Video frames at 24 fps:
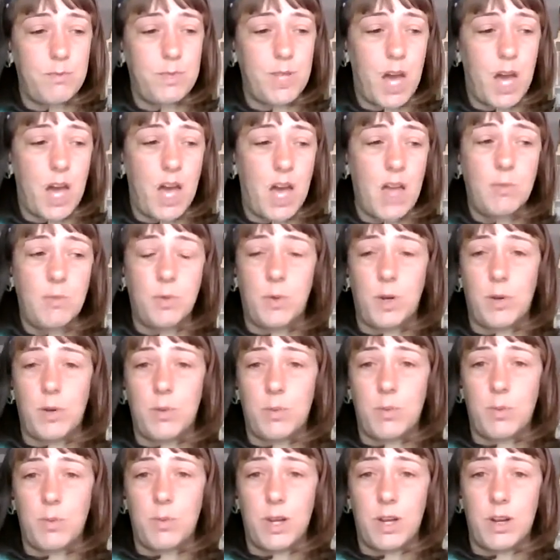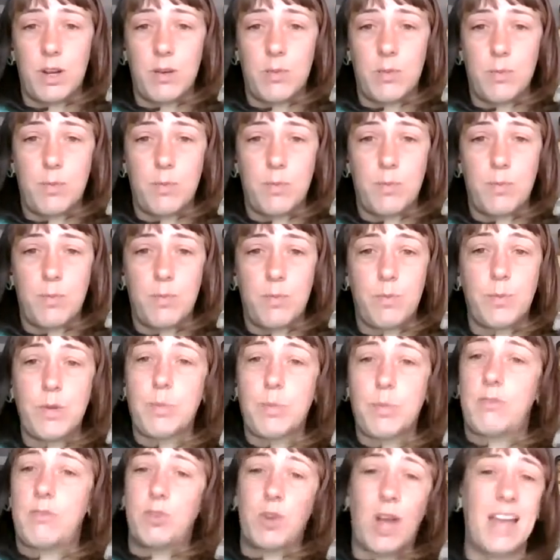times where
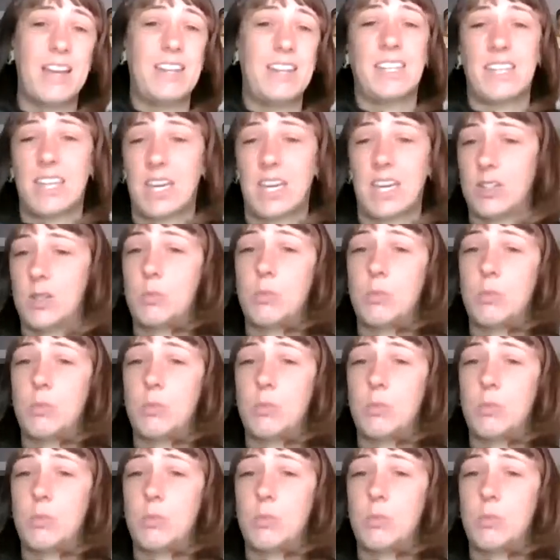people have tried to catch